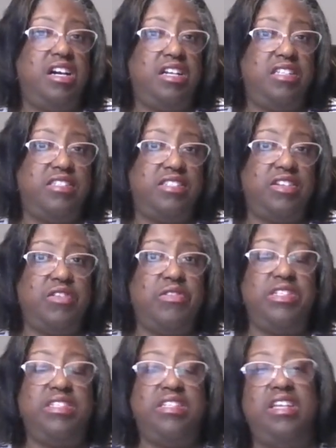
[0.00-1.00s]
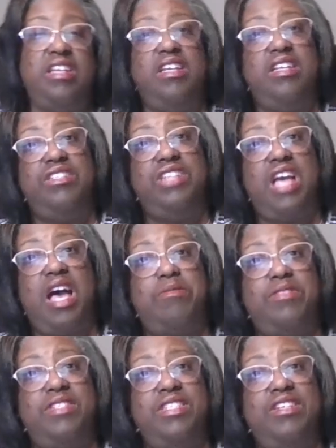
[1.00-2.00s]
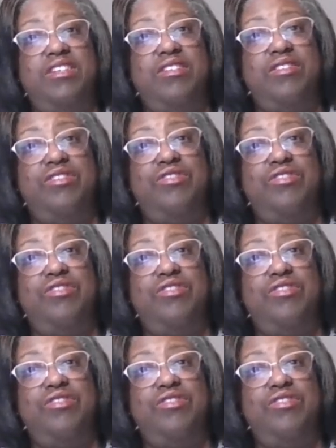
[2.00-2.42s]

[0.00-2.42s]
uncertain job seeker